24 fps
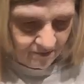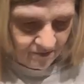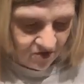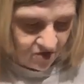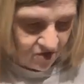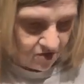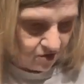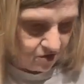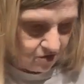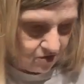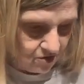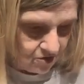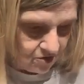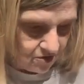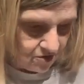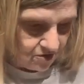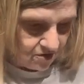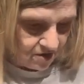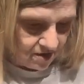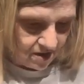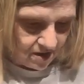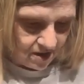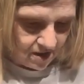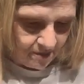solution
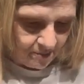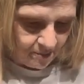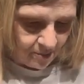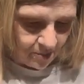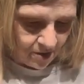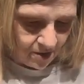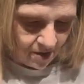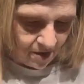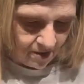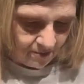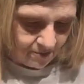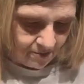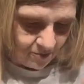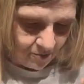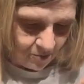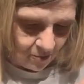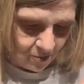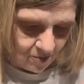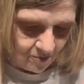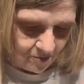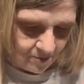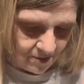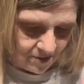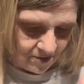to that problem
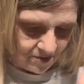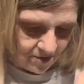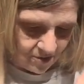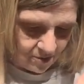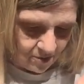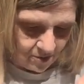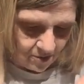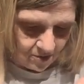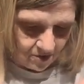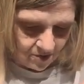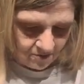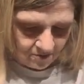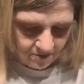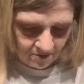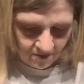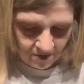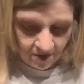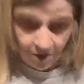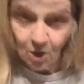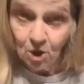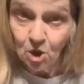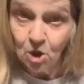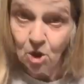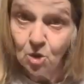would be doing
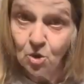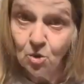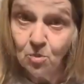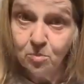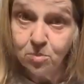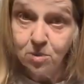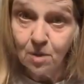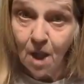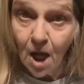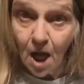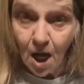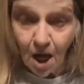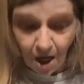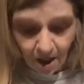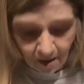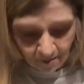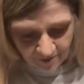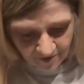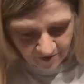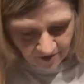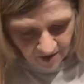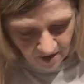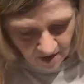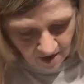glue
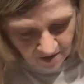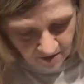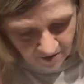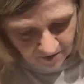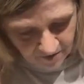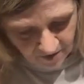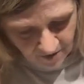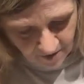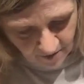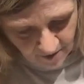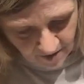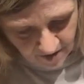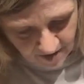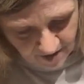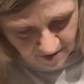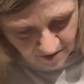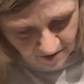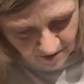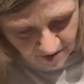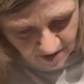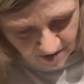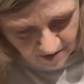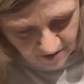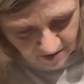blobs. I don't know
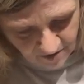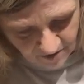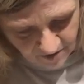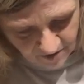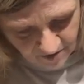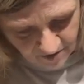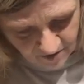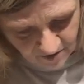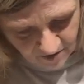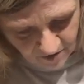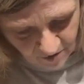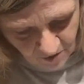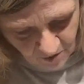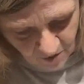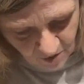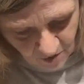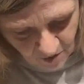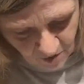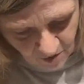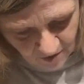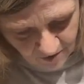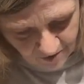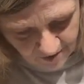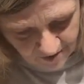how else to
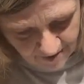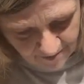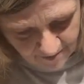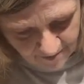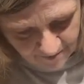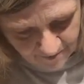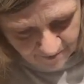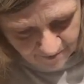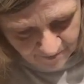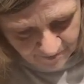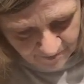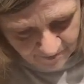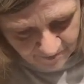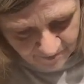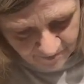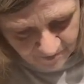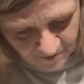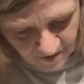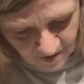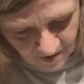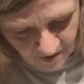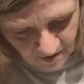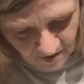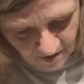call them.
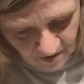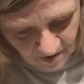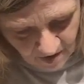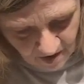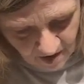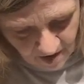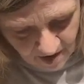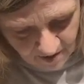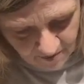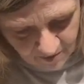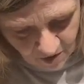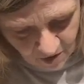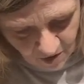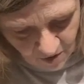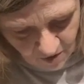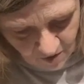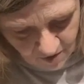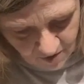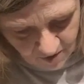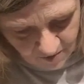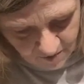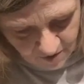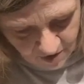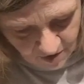I'm
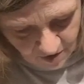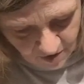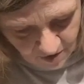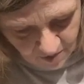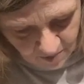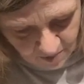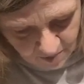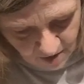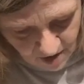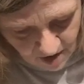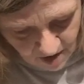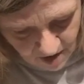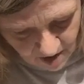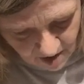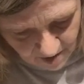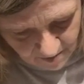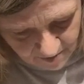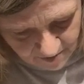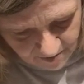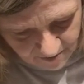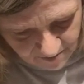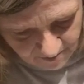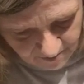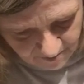calling them glue
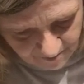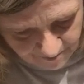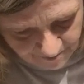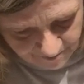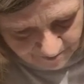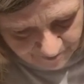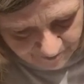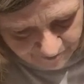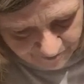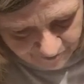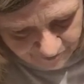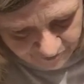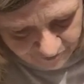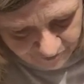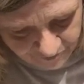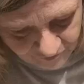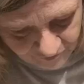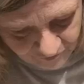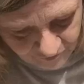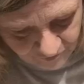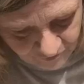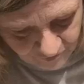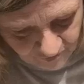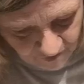blobs.
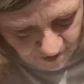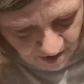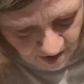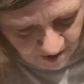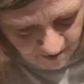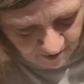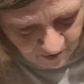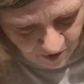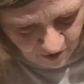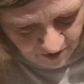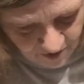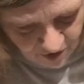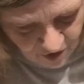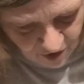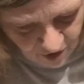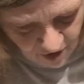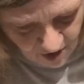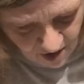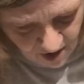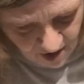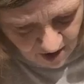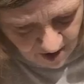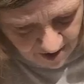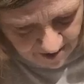And I'm going to
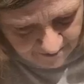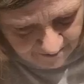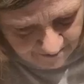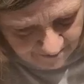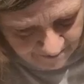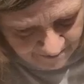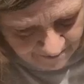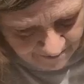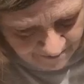try,